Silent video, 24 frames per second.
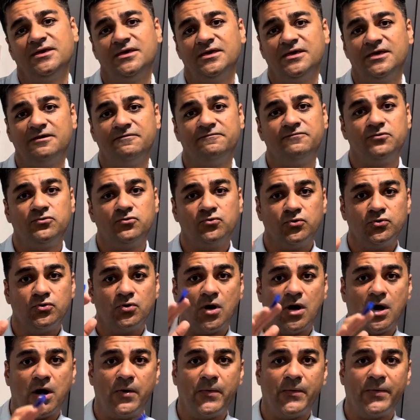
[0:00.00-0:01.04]
if you don't know
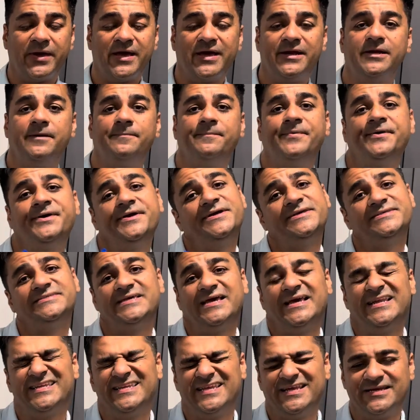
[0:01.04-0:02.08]
how you can press
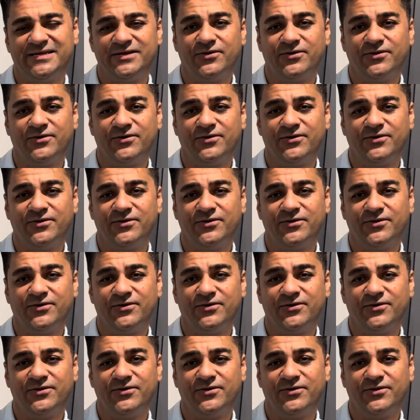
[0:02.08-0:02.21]
and then